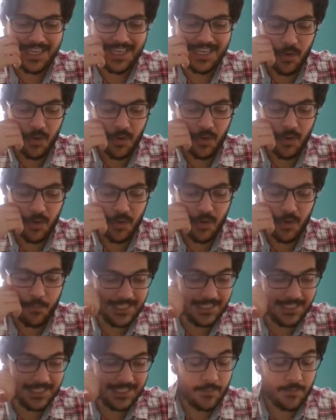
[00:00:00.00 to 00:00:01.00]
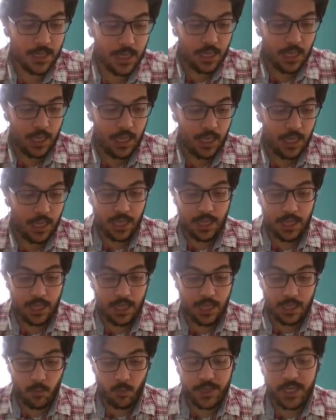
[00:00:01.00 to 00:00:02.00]
practicing.
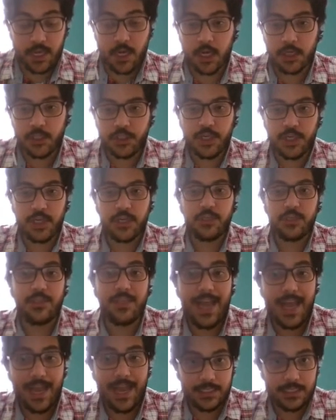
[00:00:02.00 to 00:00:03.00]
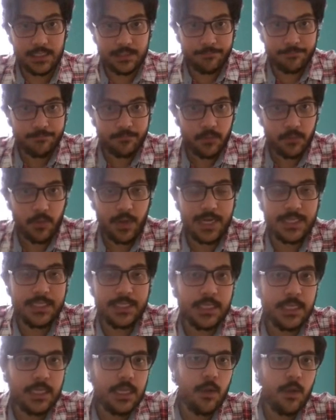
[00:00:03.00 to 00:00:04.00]
We cannot change that, right?
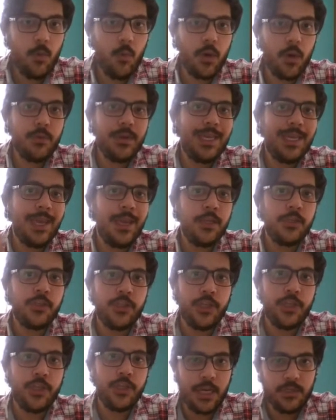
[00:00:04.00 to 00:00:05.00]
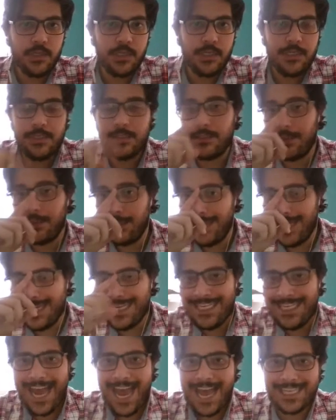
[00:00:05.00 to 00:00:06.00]
What we can change is the
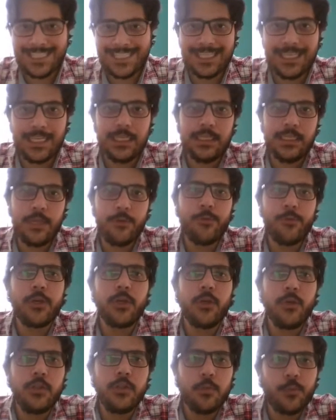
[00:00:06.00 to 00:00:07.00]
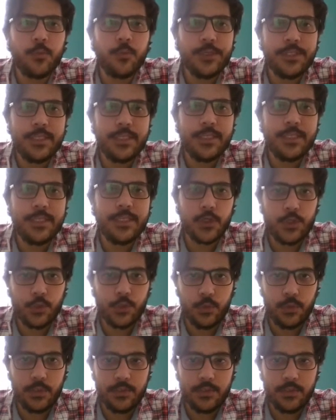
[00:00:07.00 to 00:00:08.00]
task that we're going to present to our
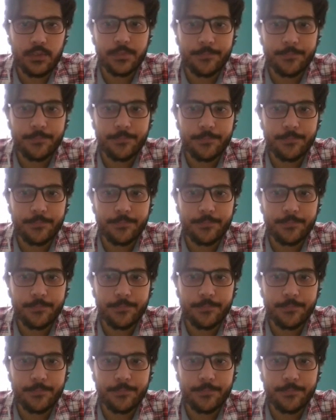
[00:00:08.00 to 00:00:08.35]
students.